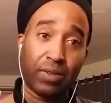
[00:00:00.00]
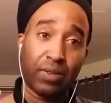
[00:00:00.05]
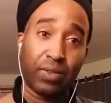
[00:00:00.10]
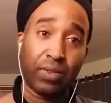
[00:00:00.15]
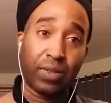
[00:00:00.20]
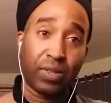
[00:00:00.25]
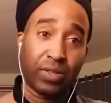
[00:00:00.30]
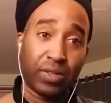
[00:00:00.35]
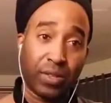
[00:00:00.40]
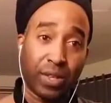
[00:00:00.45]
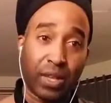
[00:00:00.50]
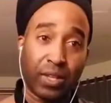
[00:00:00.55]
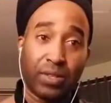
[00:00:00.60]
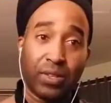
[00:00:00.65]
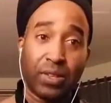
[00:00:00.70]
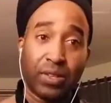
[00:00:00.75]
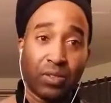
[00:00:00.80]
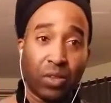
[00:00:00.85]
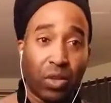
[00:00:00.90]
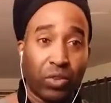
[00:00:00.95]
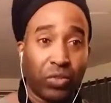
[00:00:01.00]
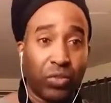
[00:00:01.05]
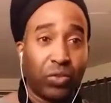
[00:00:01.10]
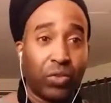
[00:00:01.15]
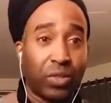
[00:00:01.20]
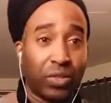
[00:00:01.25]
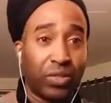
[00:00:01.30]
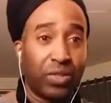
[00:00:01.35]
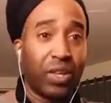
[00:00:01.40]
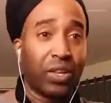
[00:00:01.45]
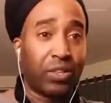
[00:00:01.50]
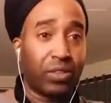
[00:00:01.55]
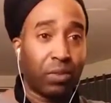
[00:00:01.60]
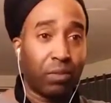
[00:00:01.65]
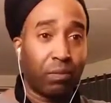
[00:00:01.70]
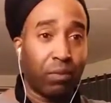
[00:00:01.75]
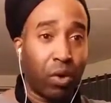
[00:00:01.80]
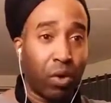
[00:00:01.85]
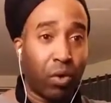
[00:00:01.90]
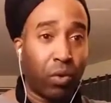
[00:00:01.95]
the 6 is also the 6th
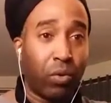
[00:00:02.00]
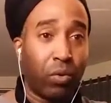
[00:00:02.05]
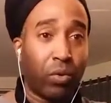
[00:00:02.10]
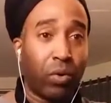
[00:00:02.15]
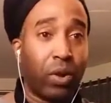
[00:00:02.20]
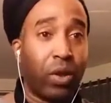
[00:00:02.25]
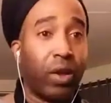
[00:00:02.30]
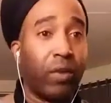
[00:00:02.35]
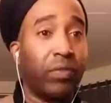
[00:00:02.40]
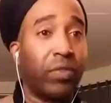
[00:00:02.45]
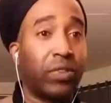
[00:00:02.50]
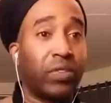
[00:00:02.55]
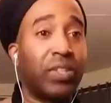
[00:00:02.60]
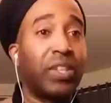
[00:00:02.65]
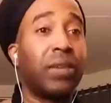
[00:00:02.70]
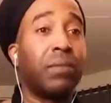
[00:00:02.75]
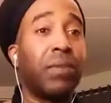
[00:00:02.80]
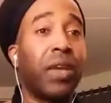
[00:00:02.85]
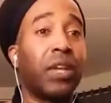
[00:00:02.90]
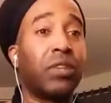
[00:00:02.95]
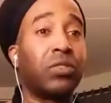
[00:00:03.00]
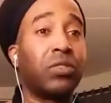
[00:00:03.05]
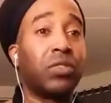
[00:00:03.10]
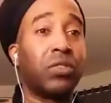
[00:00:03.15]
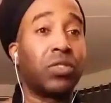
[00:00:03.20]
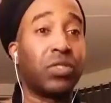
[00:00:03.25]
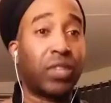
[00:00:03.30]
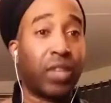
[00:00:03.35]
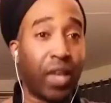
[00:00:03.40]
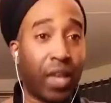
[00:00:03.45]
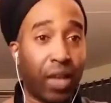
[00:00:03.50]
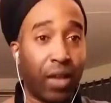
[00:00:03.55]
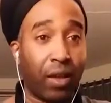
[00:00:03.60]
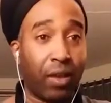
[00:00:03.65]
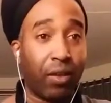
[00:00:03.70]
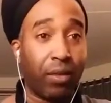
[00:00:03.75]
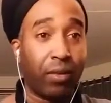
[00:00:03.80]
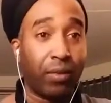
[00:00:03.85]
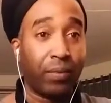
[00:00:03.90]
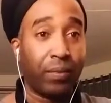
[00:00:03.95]
mode of the C major scale.